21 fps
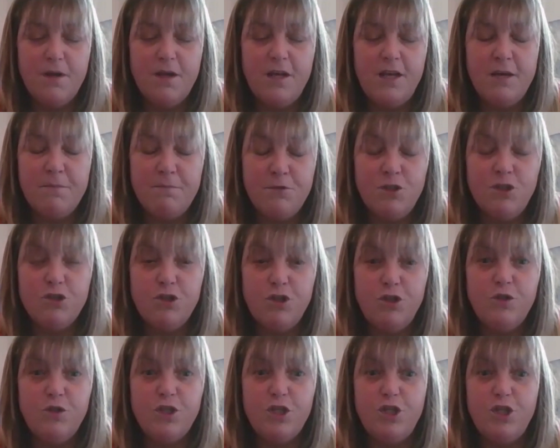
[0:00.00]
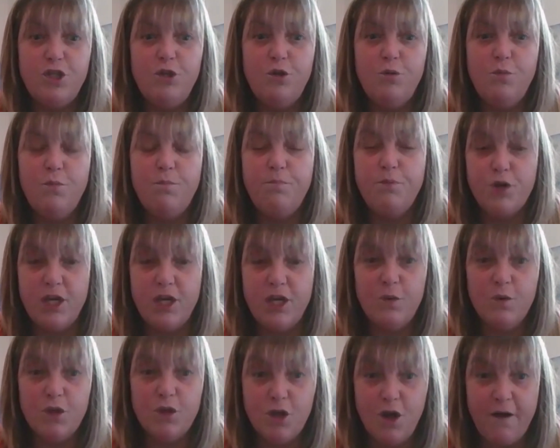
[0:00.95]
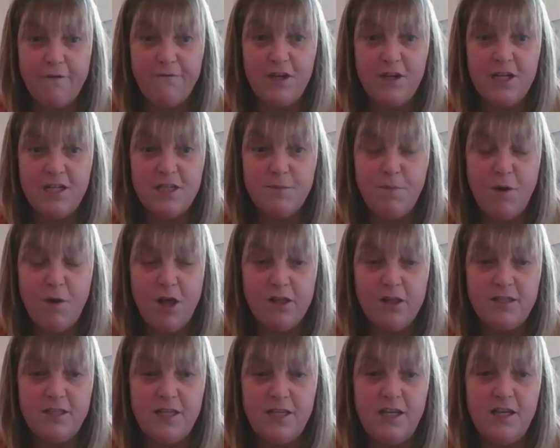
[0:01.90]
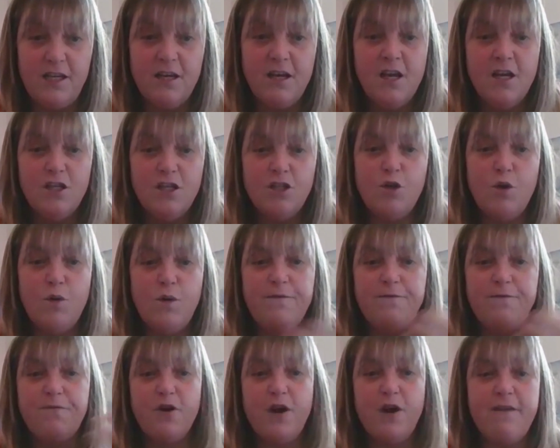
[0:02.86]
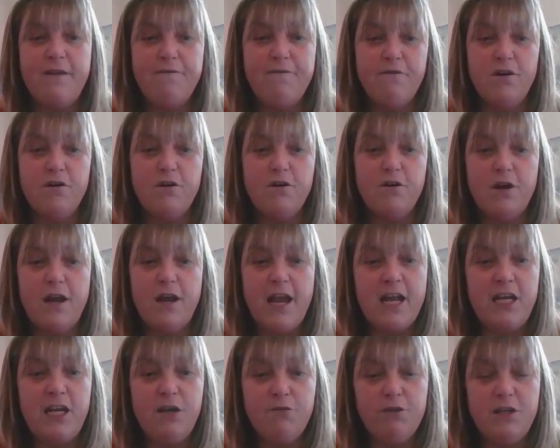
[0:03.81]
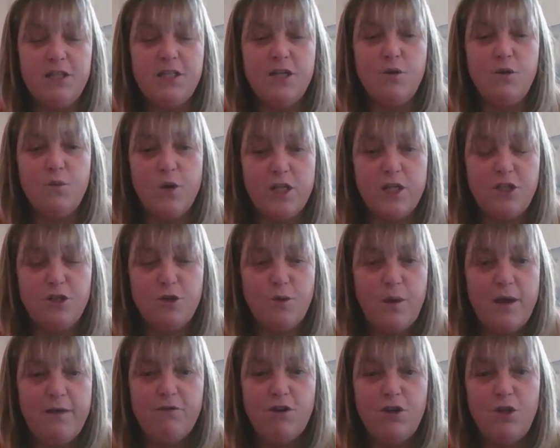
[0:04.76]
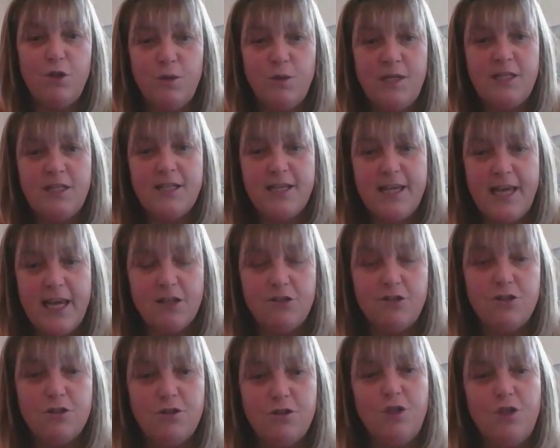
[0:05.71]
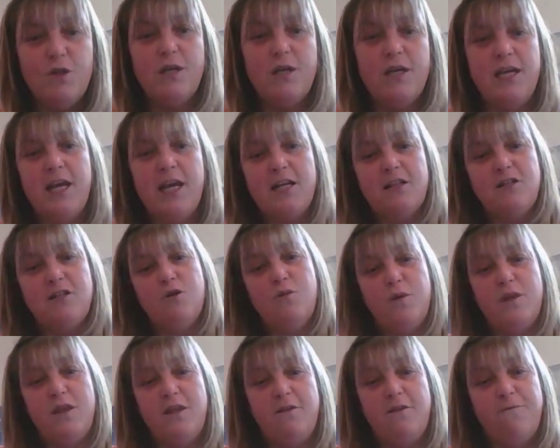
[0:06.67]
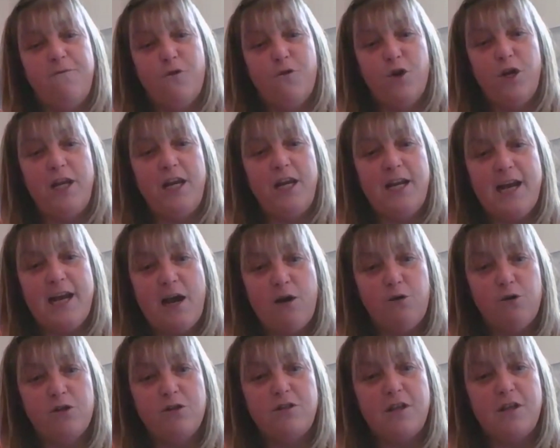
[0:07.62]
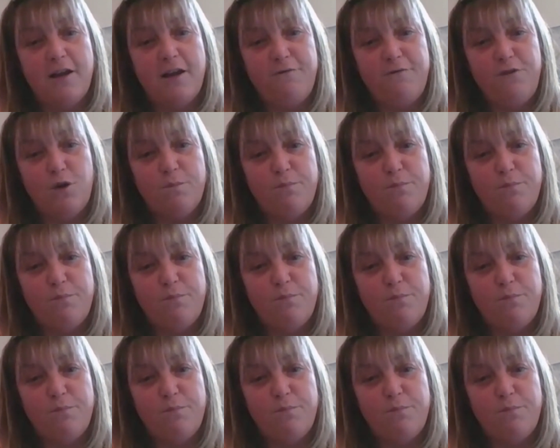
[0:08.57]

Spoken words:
introduce a new booking with confidence policy. So if for any reason whatsoever you need to cancel, you can cancel within 48 hours of your